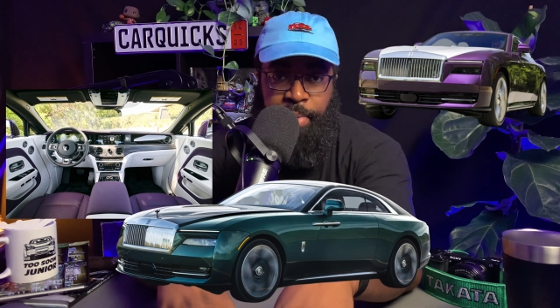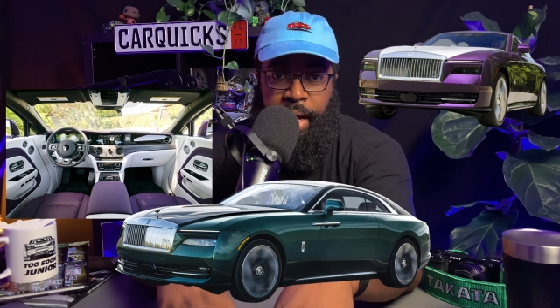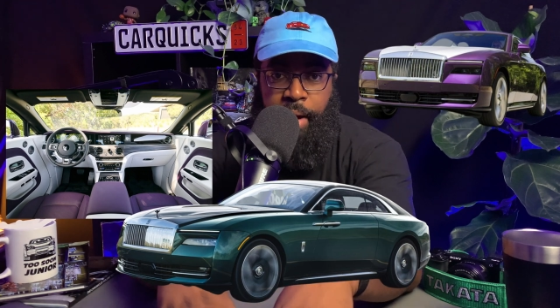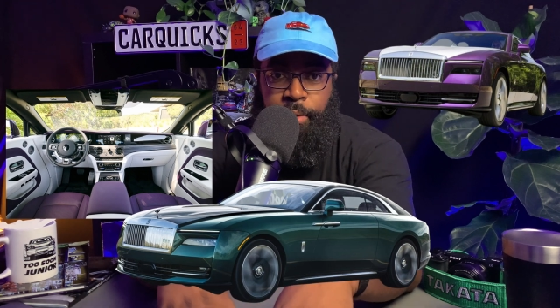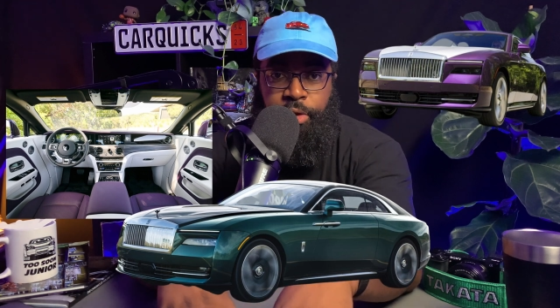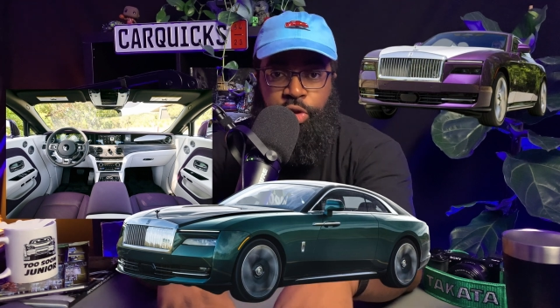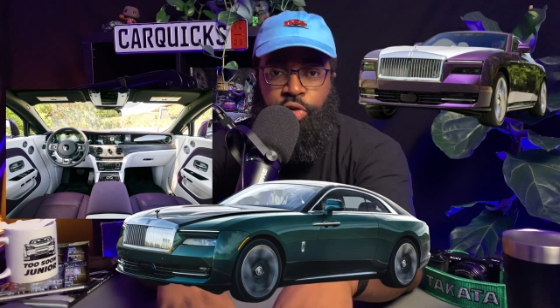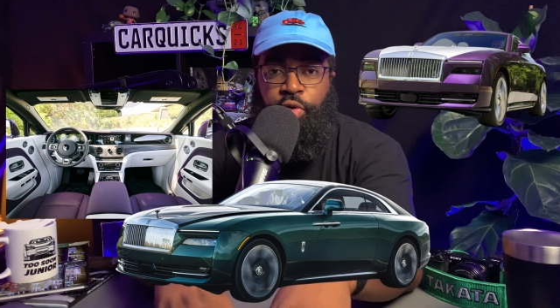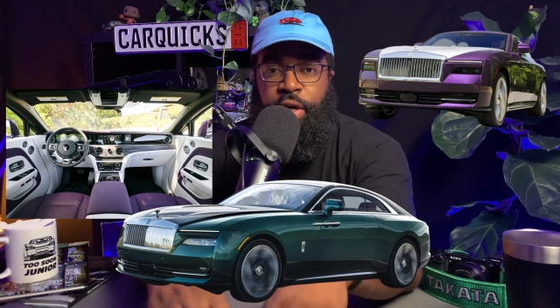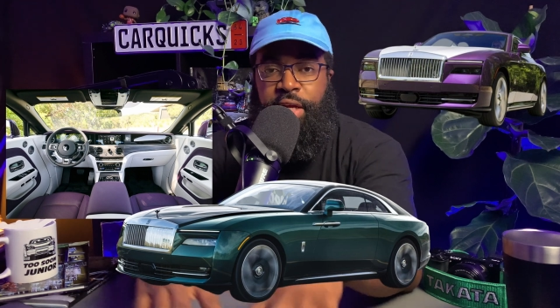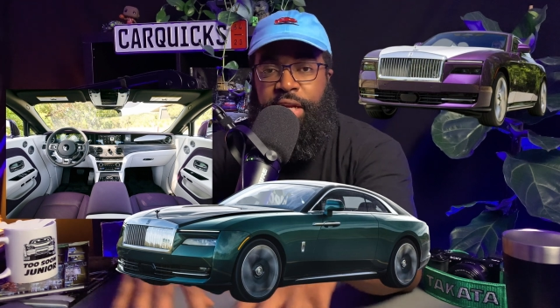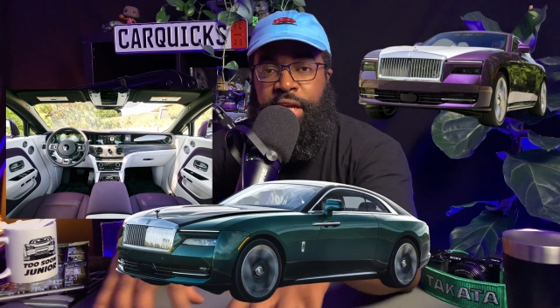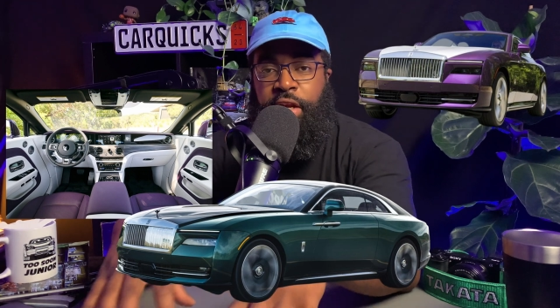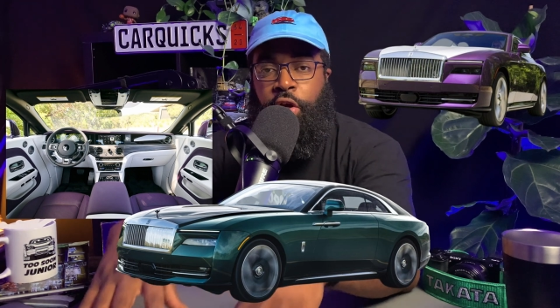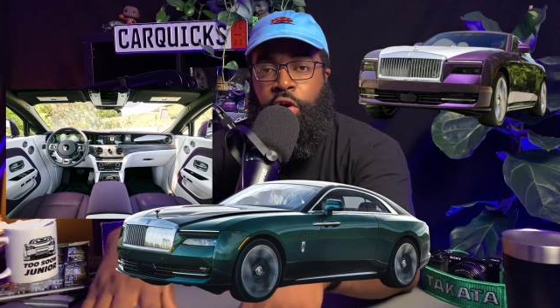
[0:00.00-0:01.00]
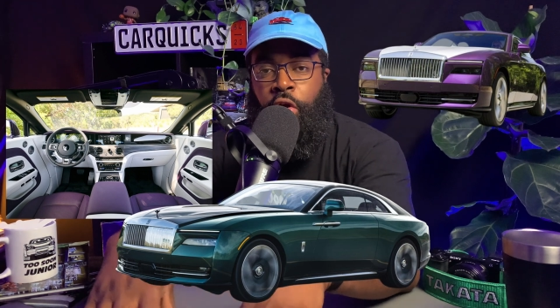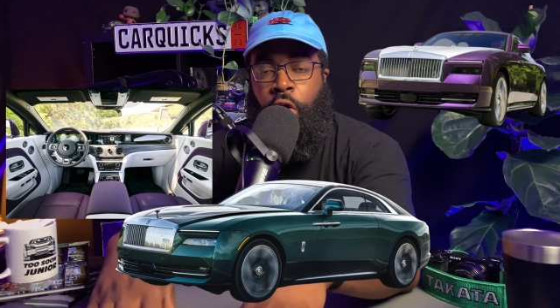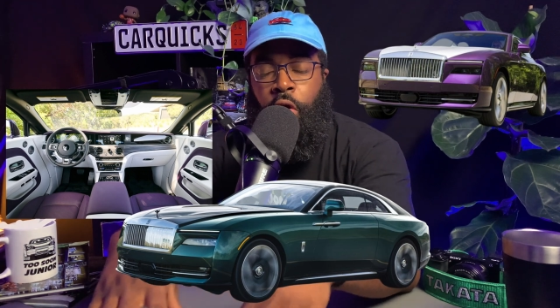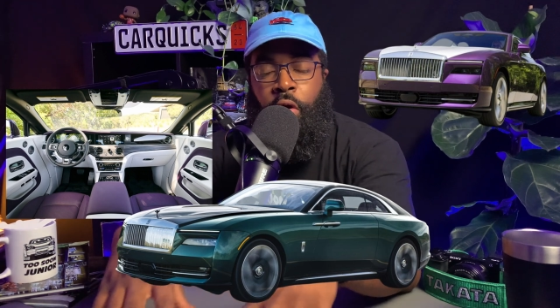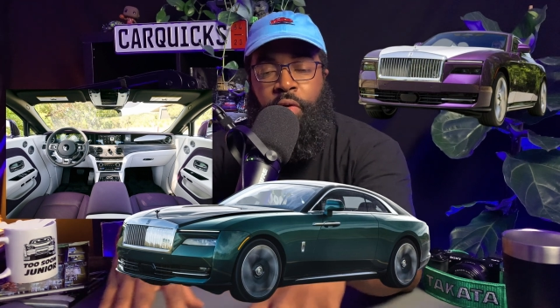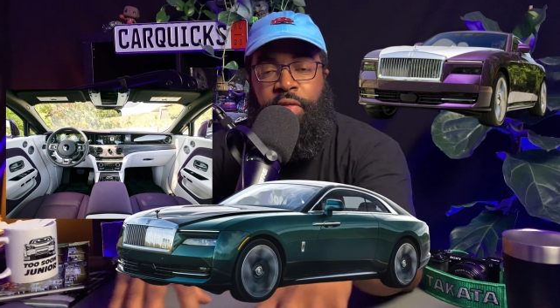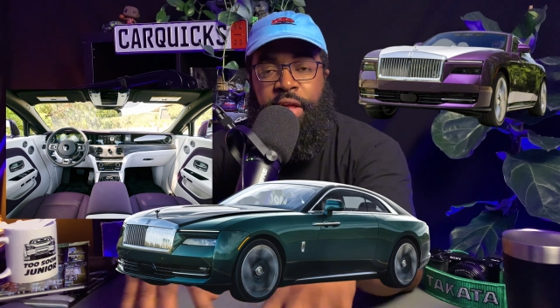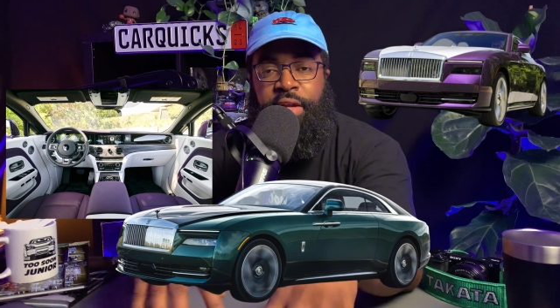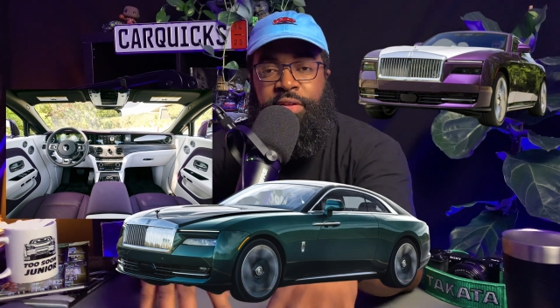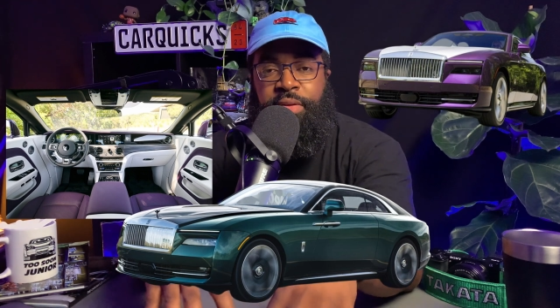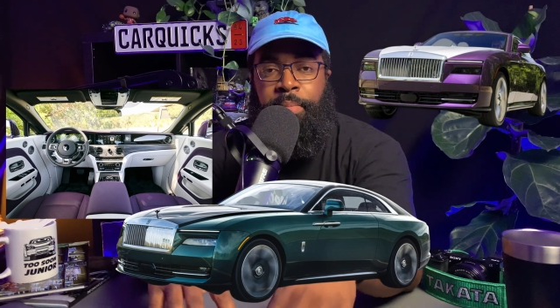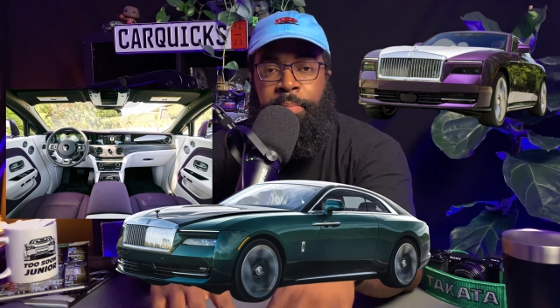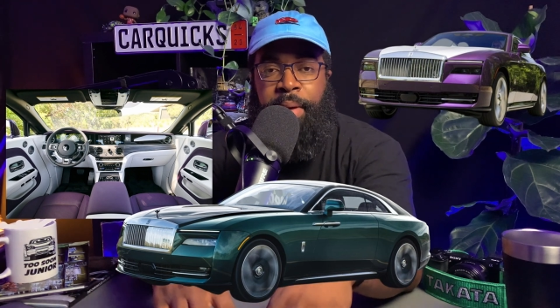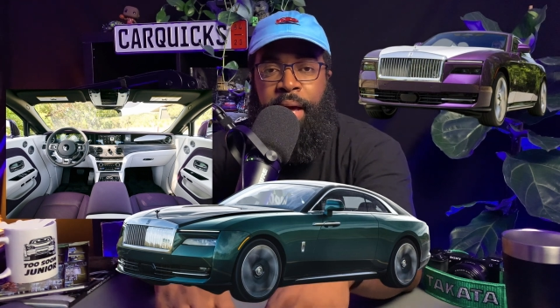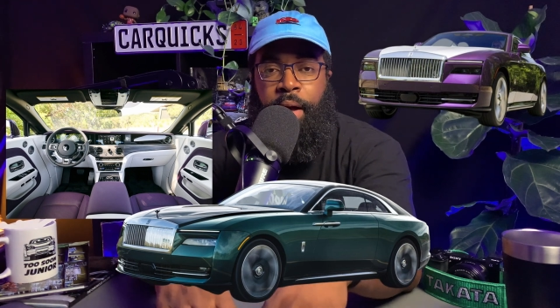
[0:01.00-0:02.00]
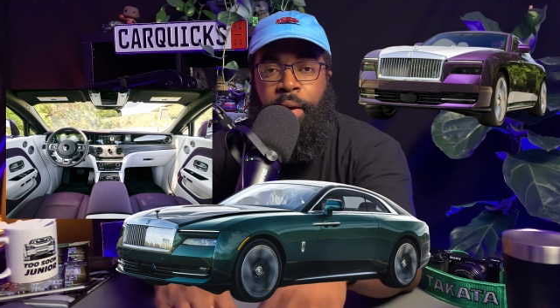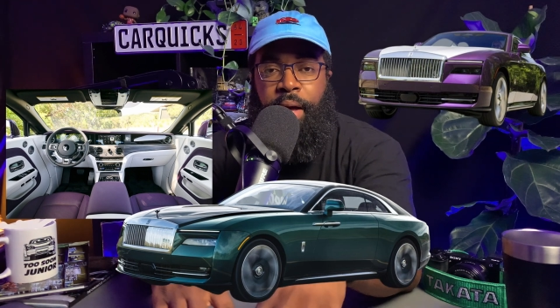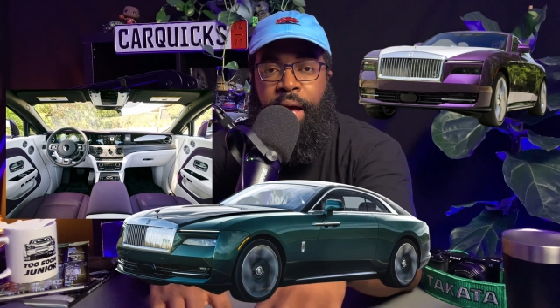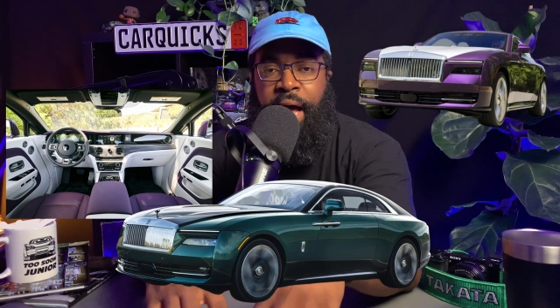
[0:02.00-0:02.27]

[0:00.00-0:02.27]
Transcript: powertrain in a car that is about